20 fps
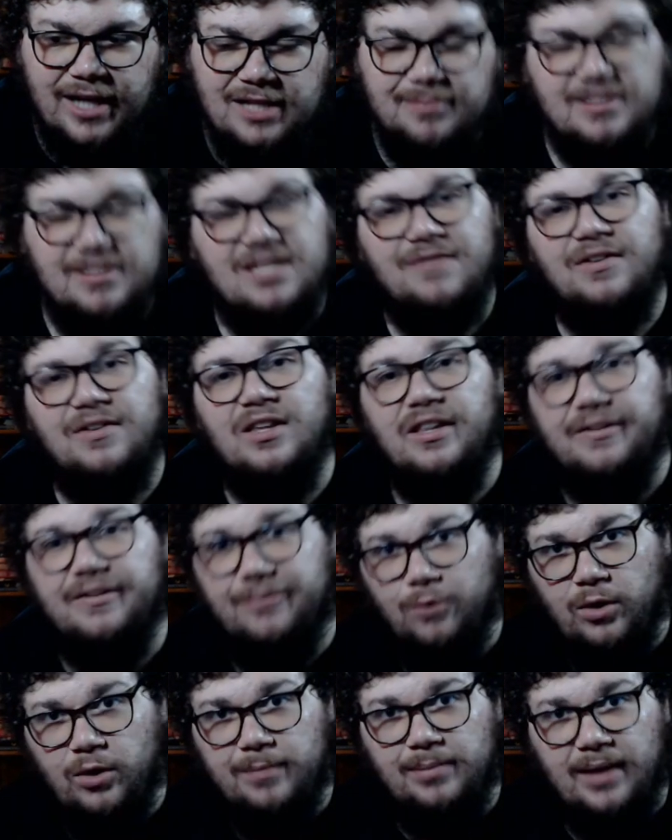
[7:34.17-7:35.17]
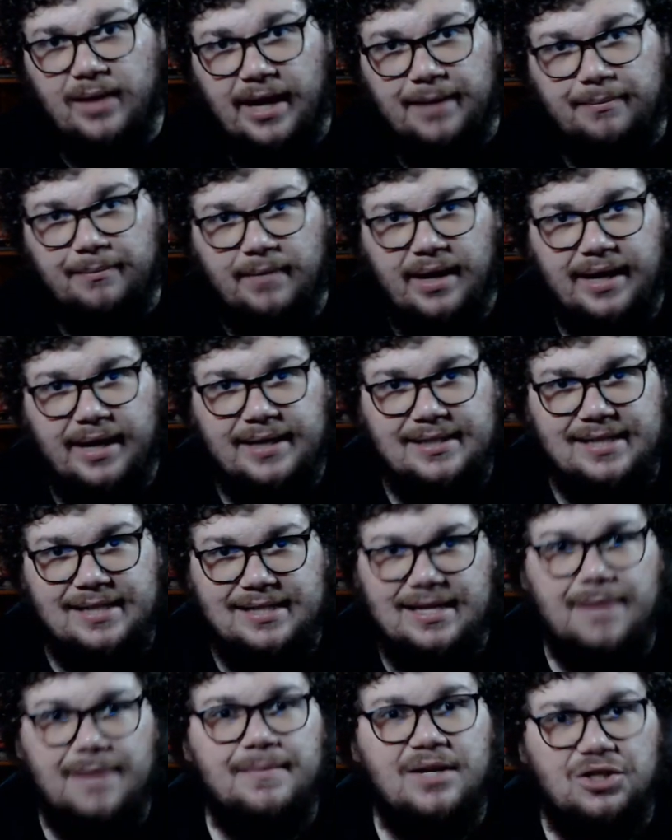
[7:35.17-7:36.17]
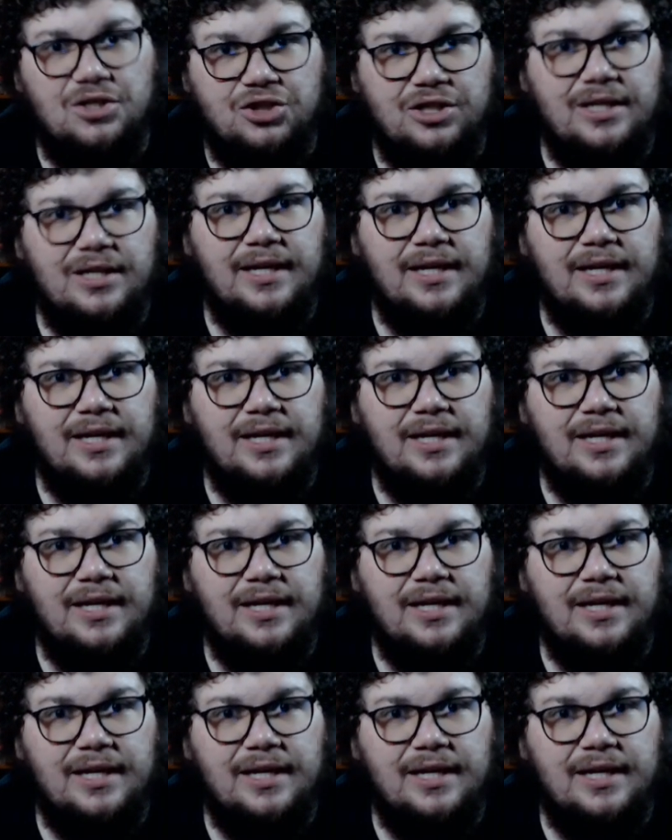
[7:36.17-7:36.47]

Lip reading: specifically Four Blind Mice, as I mentioned